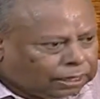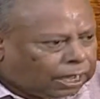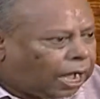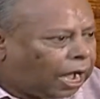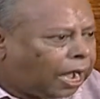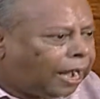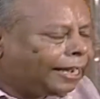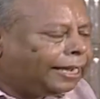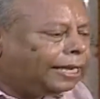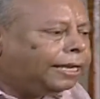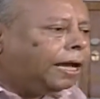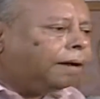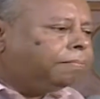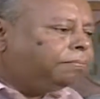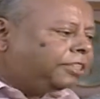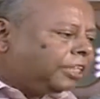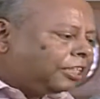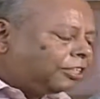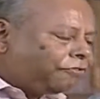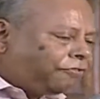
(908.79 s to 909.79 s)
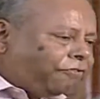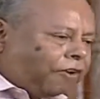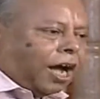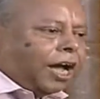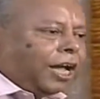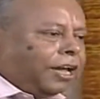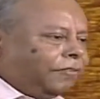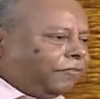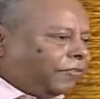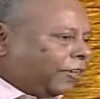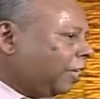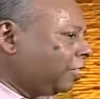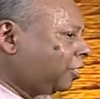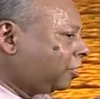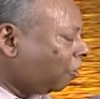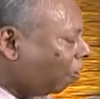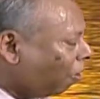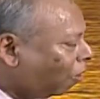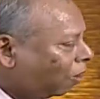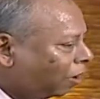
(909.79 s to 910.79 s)
I am just five years
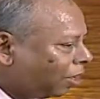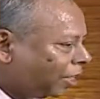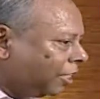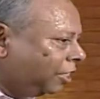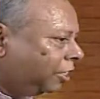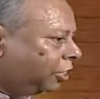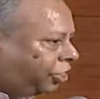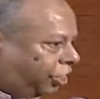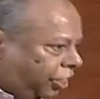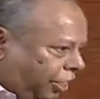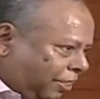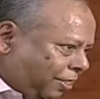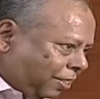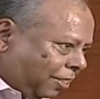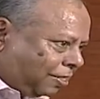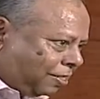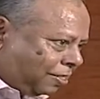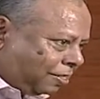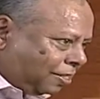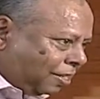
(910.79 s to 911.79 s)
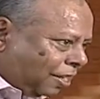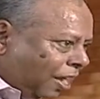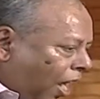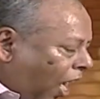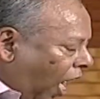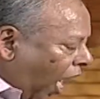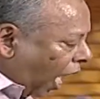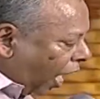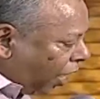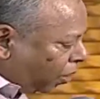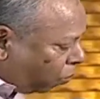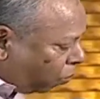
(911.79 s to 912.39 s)
old in Jesus. I